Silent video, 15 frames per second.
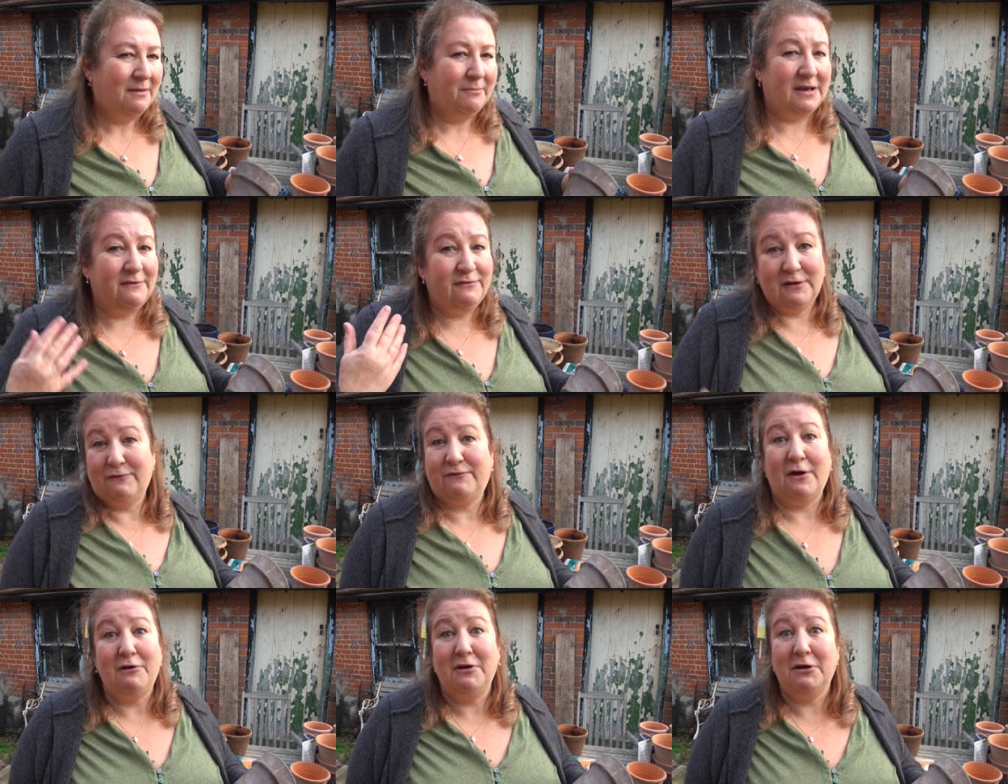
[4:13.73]
but if
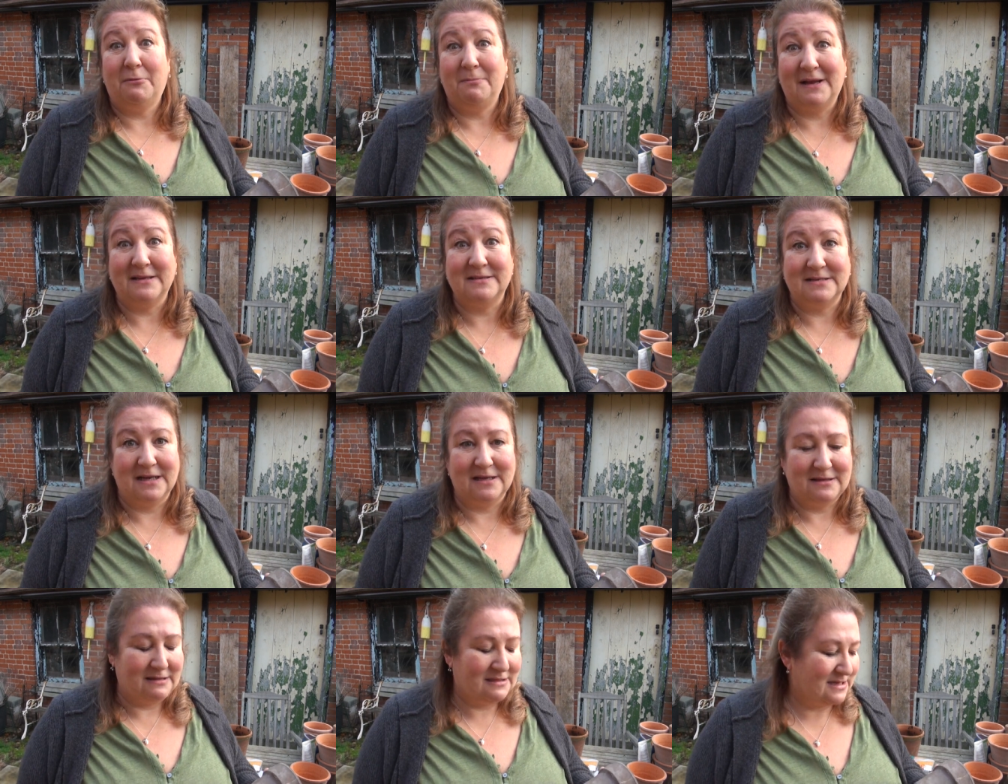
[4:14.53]
you've only got
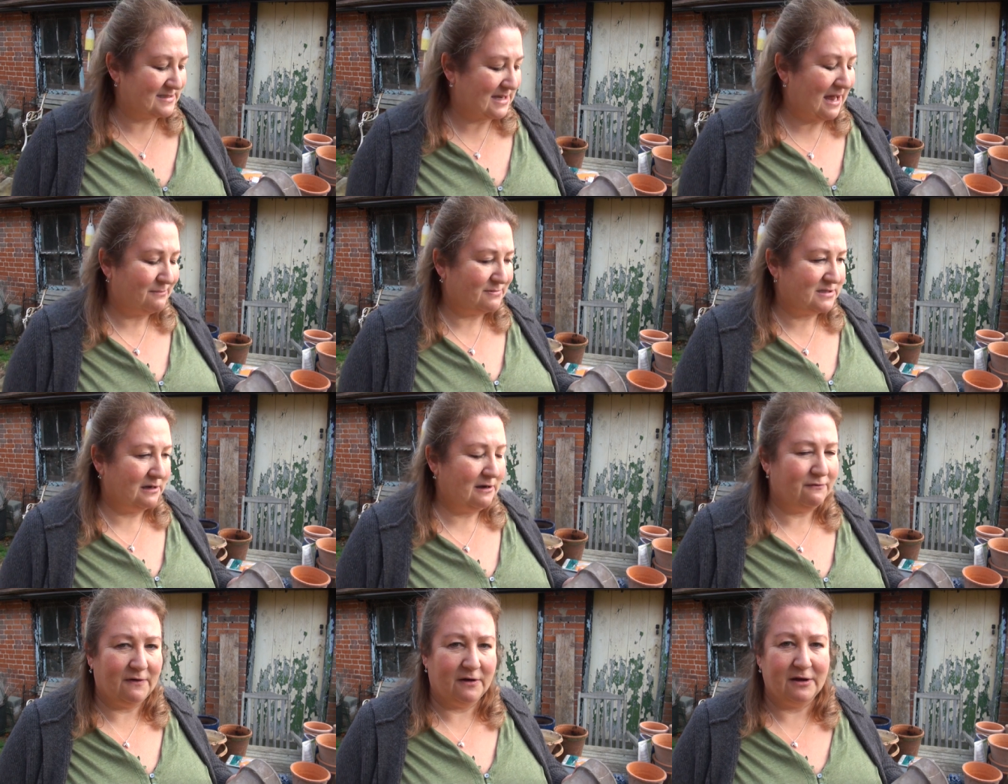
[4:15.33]
plastic then that's
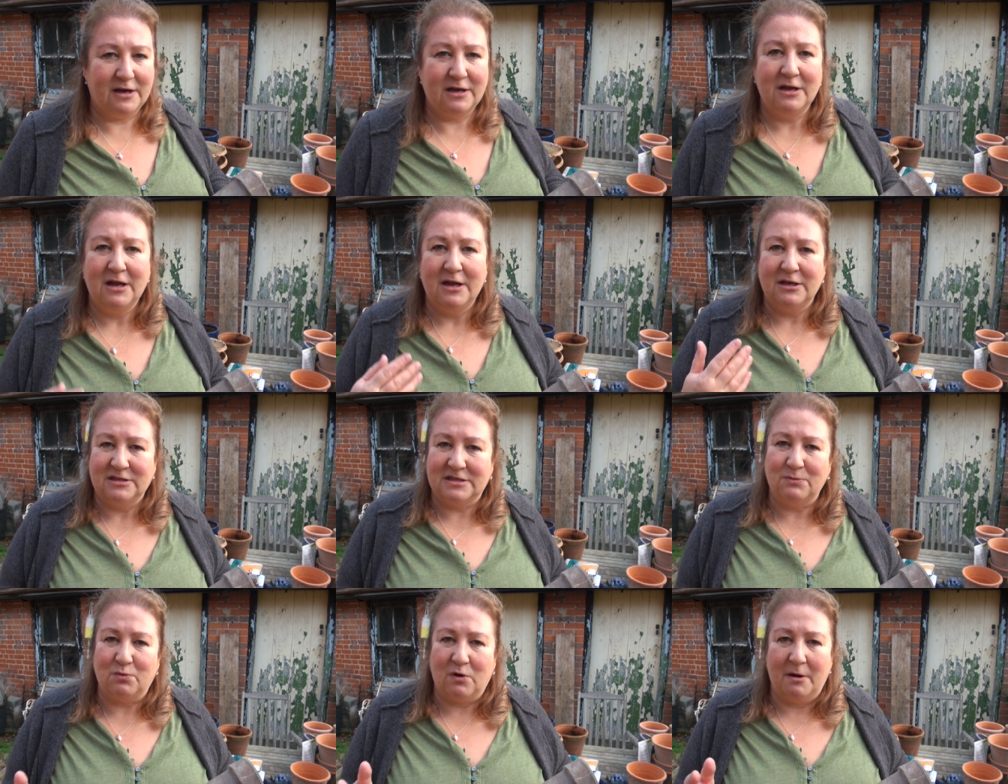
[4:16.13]
absolutely fine
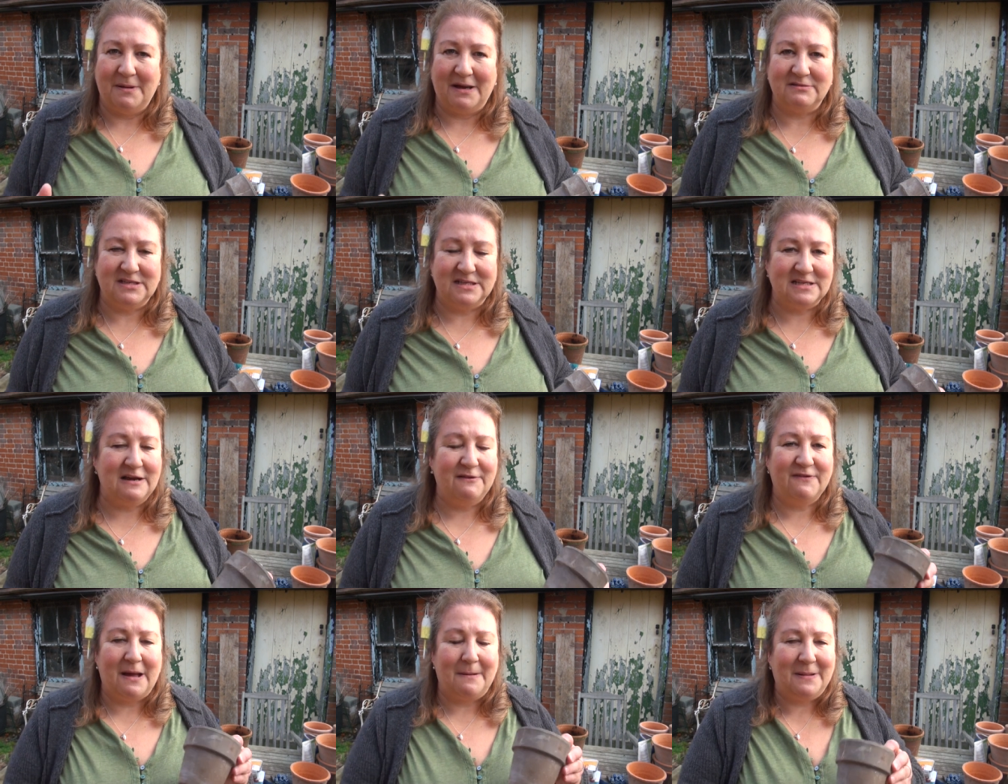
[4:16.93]
don't worry about it and
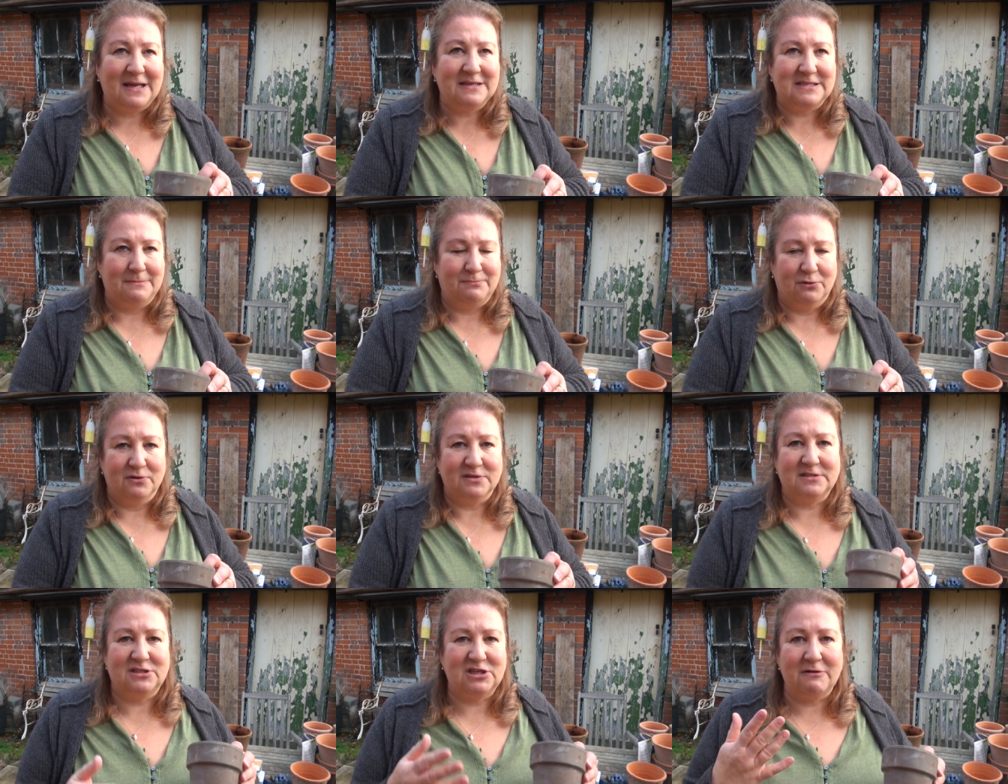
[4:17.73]
in fact plastic
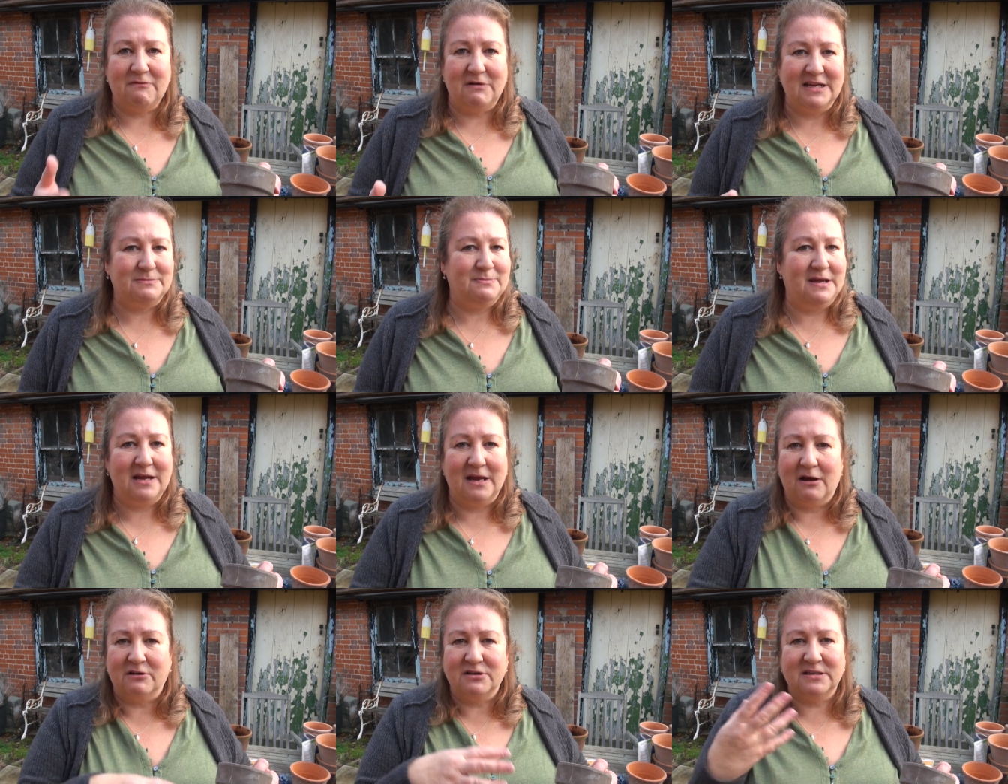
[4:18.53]
pots generally
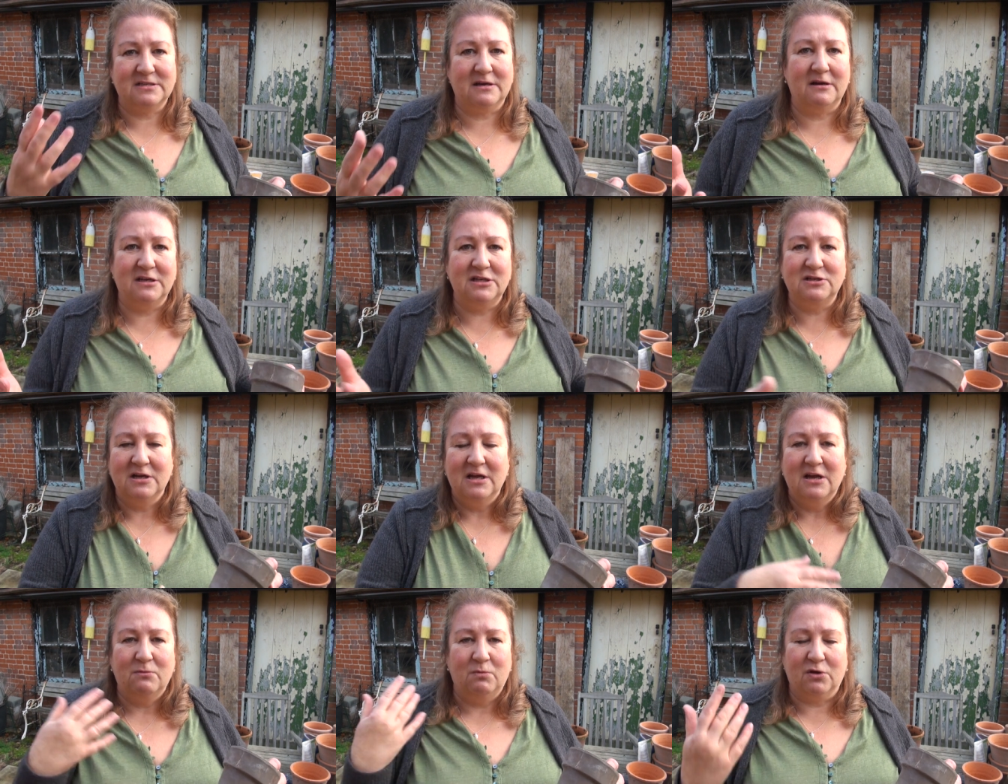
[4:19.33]
speaking are designed
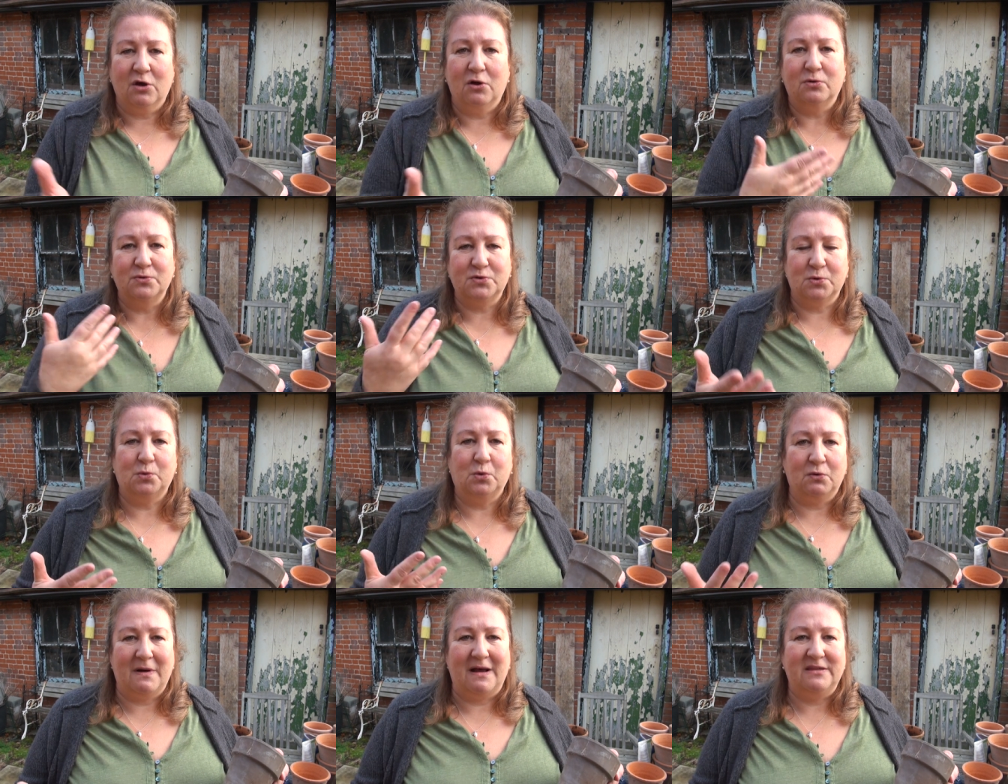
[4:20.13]
with holes
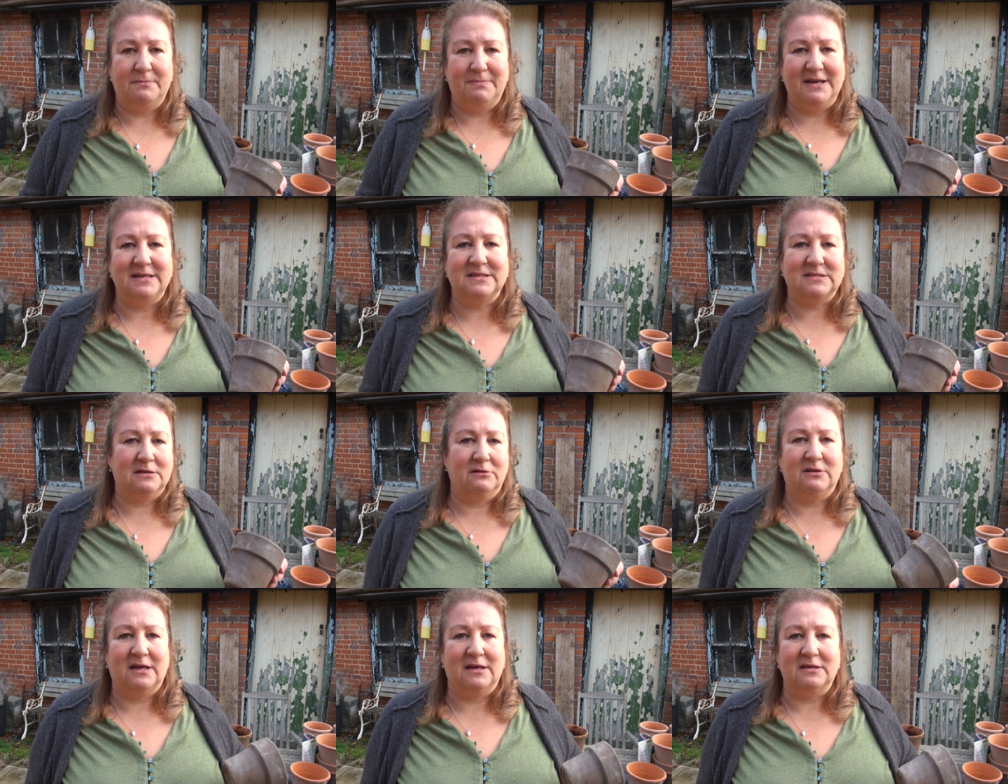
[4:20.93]
all around the base
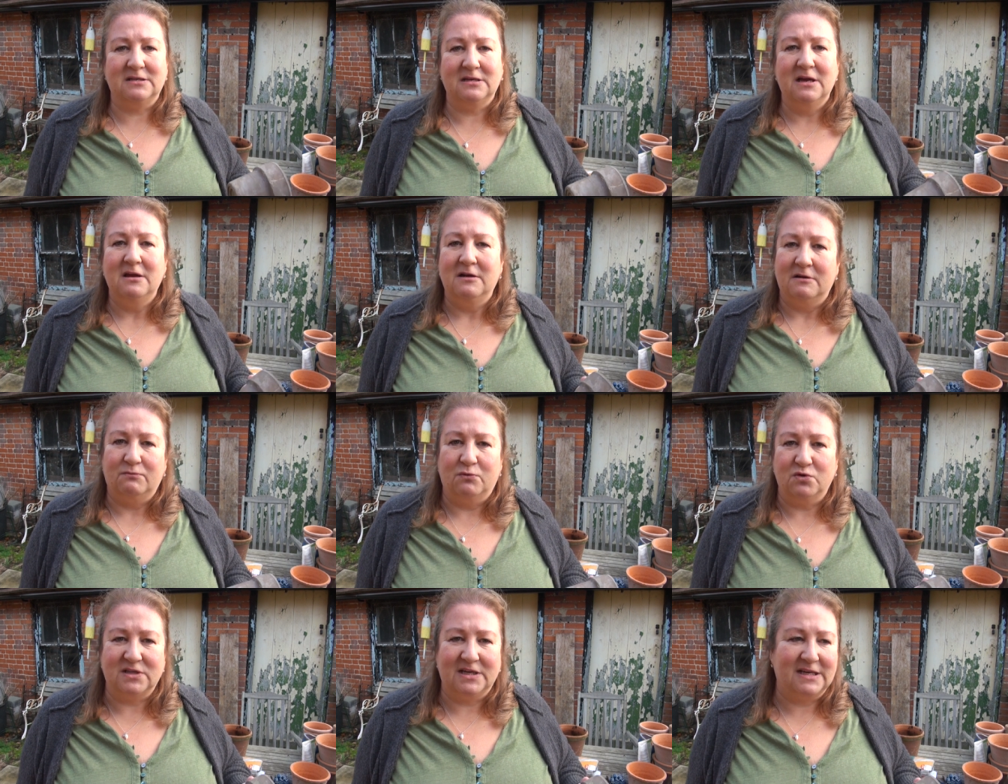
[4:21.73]
so that
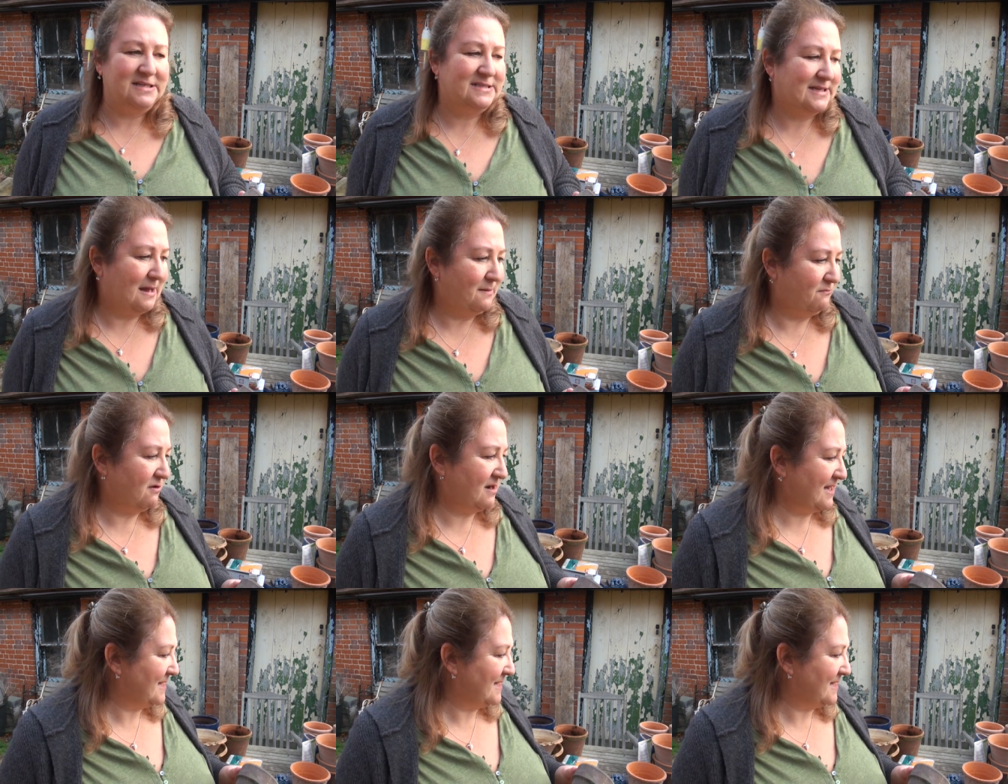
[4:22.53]
water can escape really